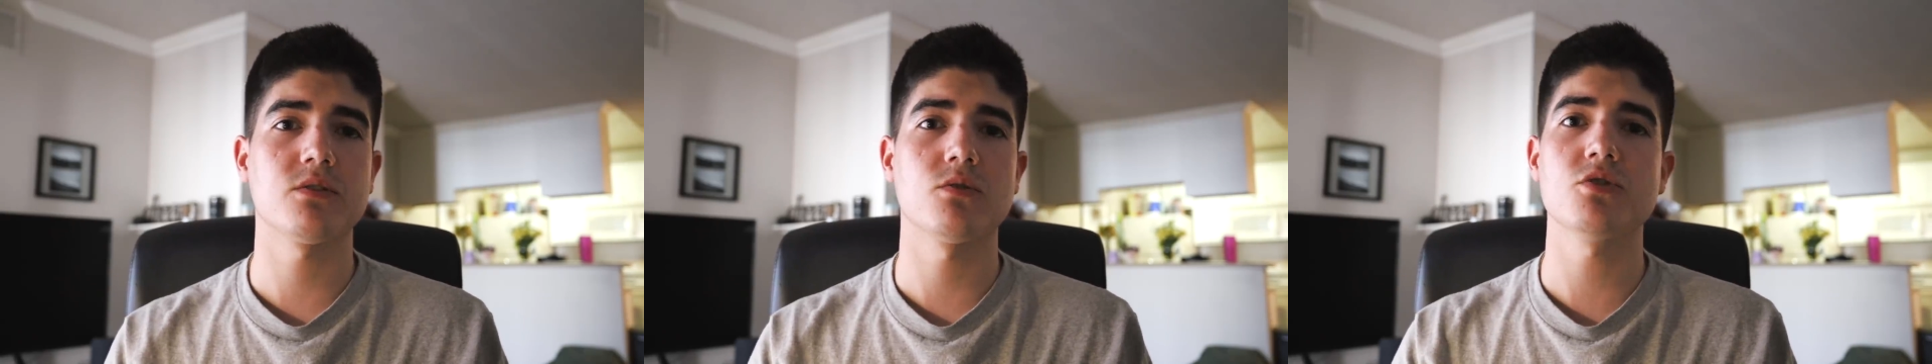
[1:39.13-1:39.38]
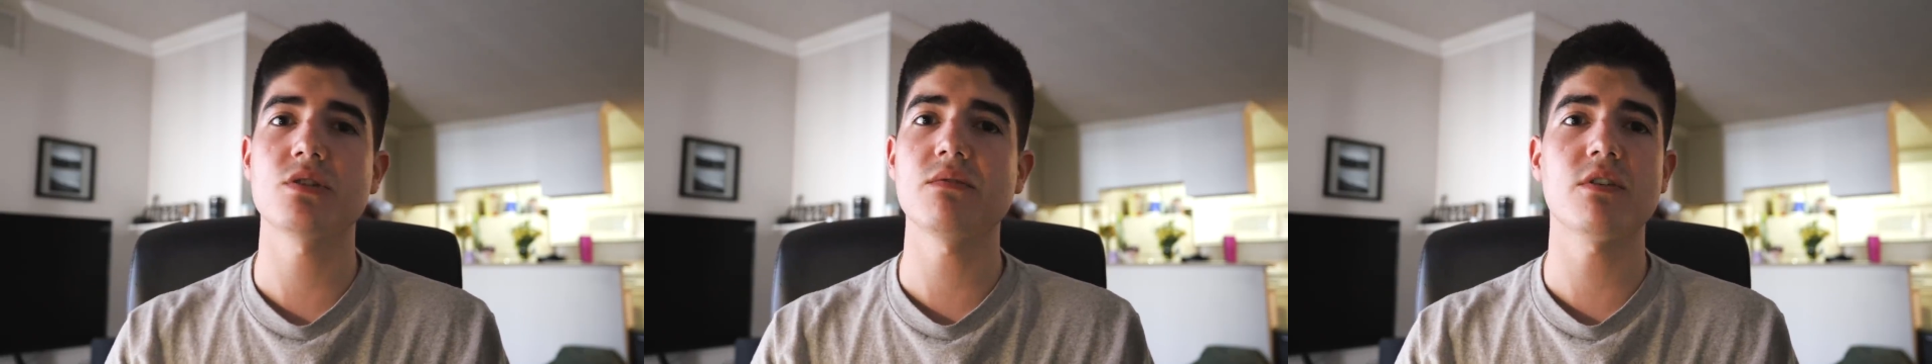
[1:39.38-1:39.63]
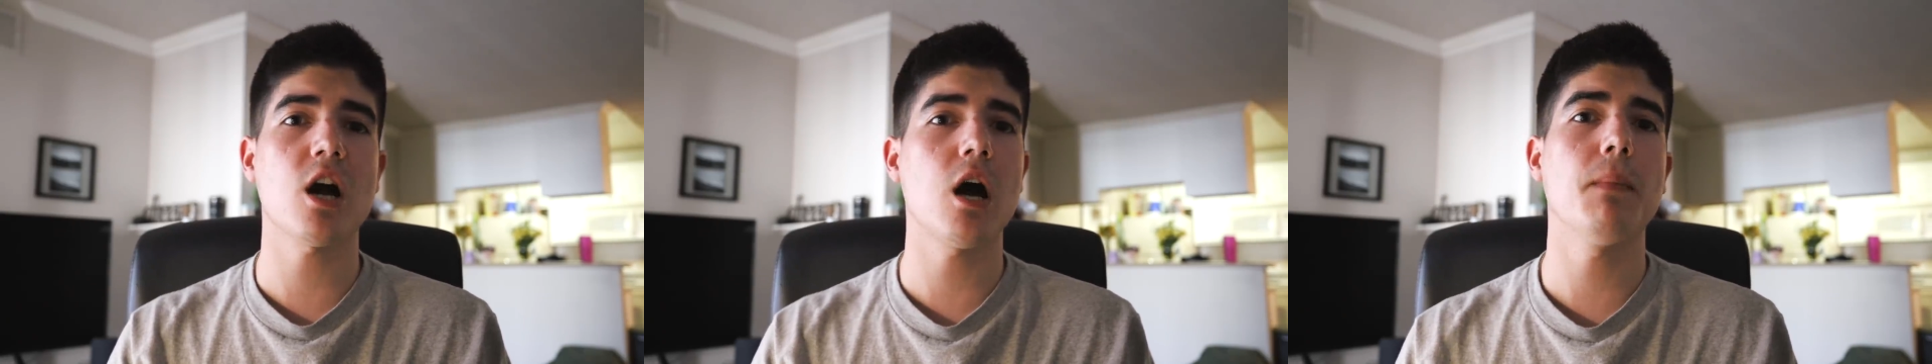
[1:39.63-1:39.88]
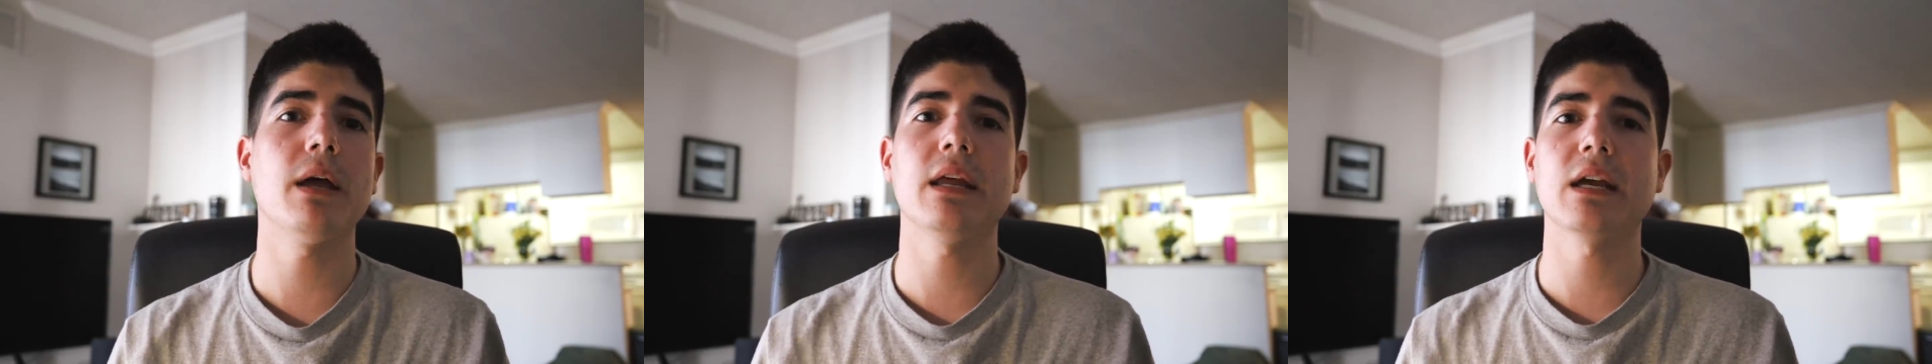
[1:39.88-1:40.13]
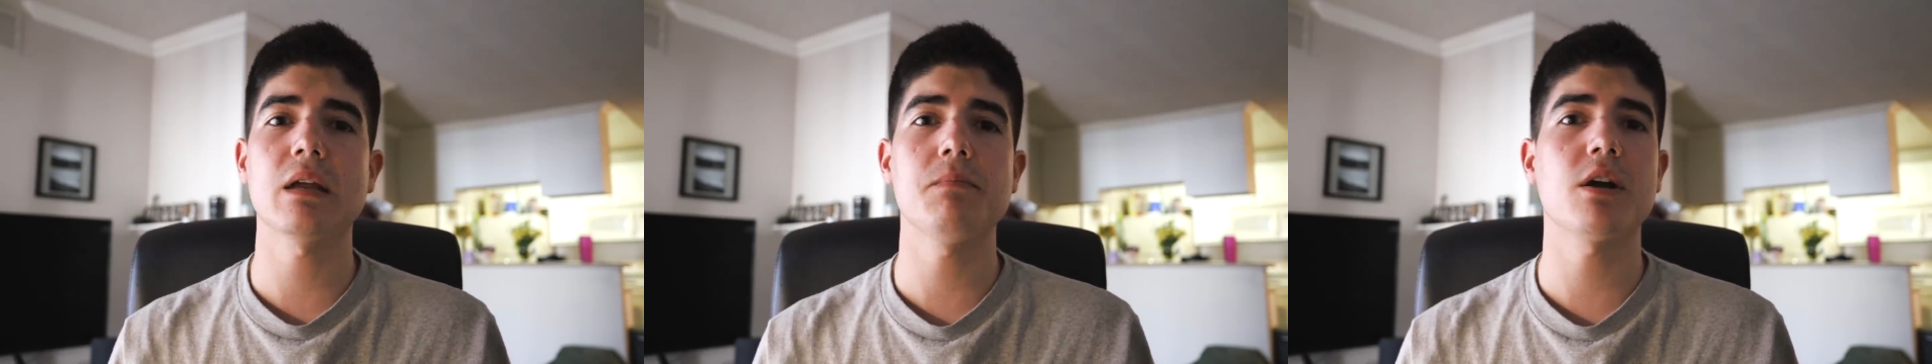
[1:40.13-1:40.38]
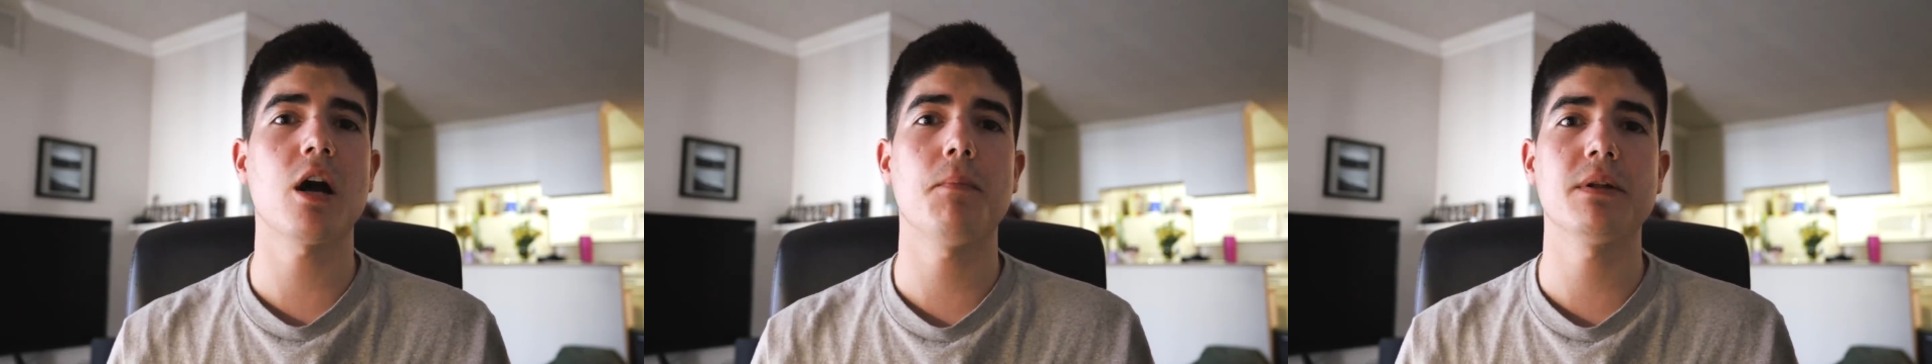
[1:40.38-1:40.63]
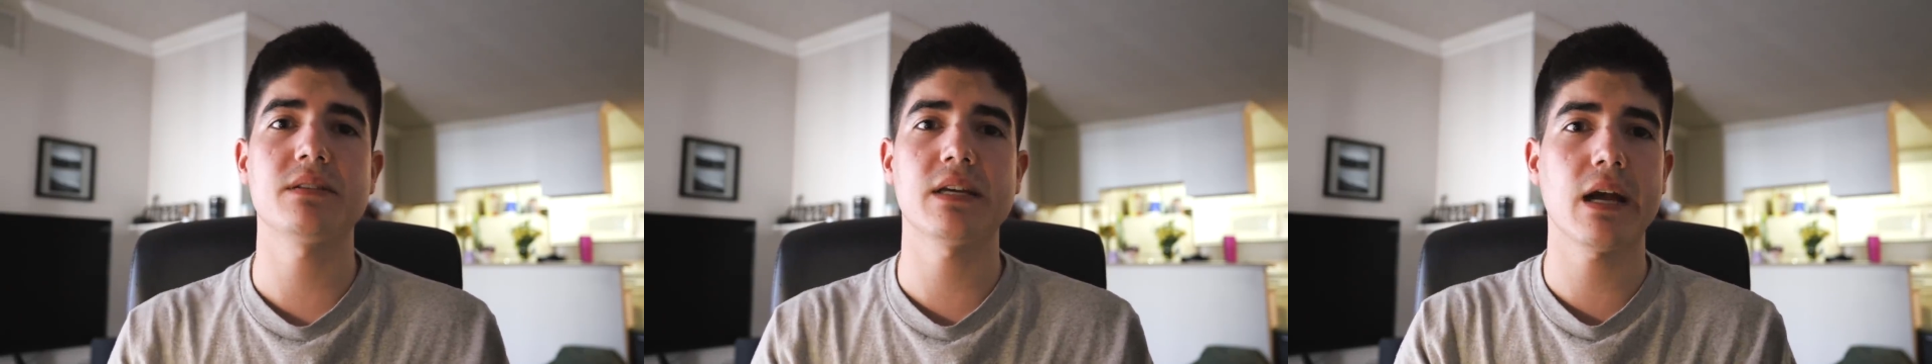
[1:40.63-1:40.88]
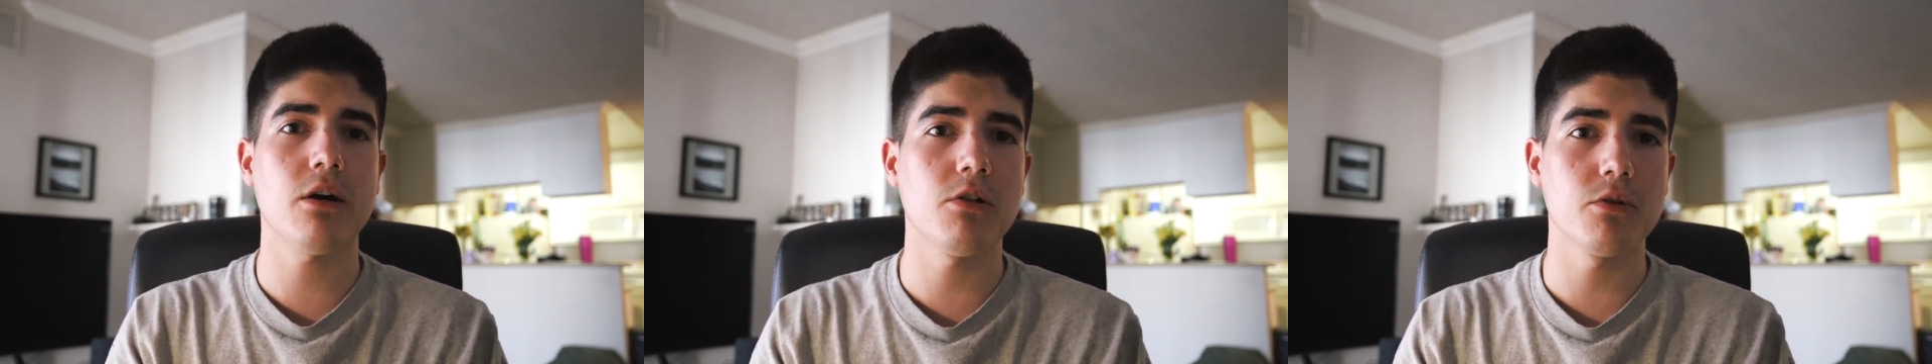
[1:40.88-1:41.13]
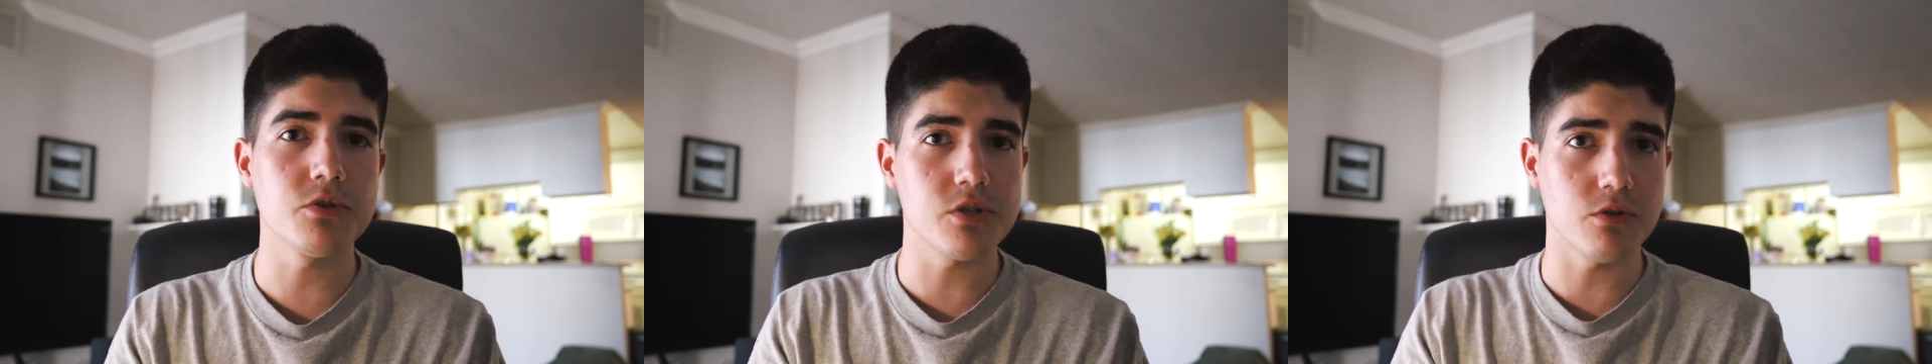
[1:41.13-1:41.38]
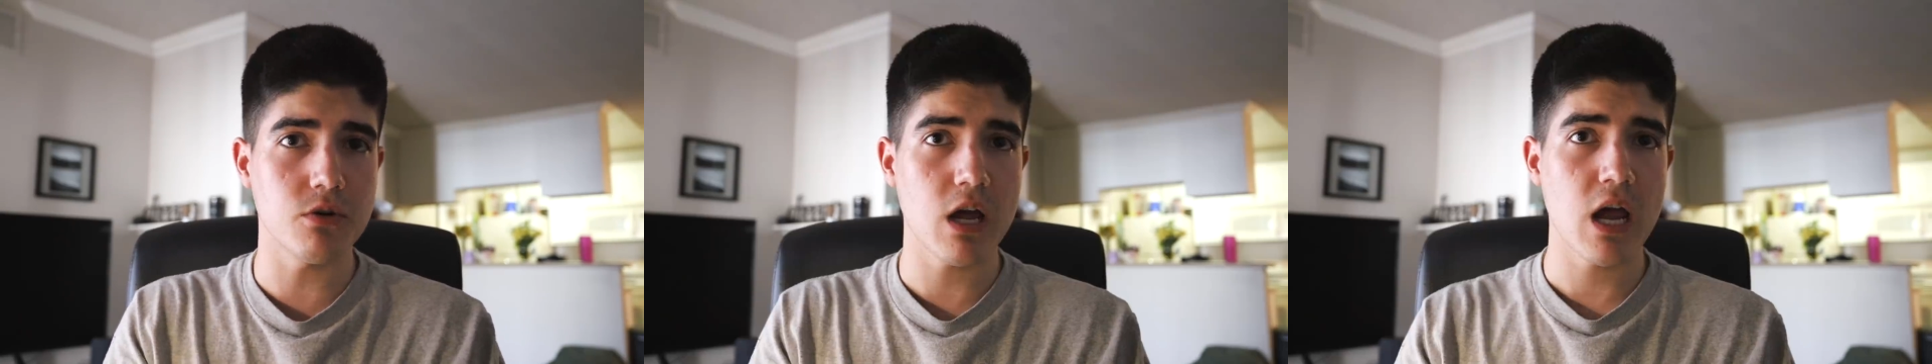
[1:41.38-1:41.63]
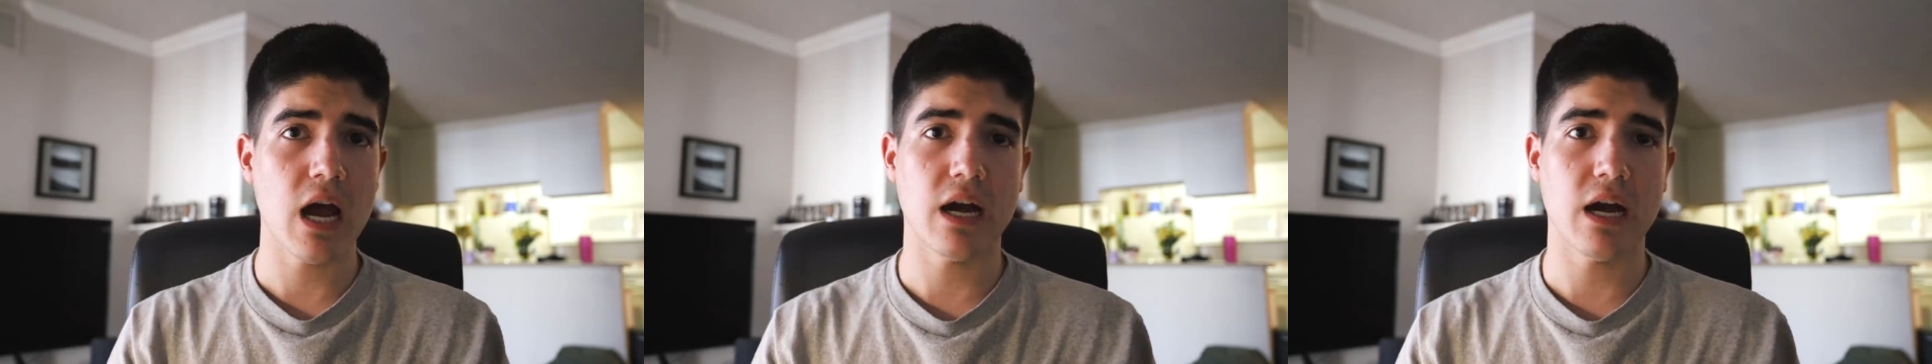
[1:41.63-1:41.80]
So just leave a comment. It can be a comment saying hello too.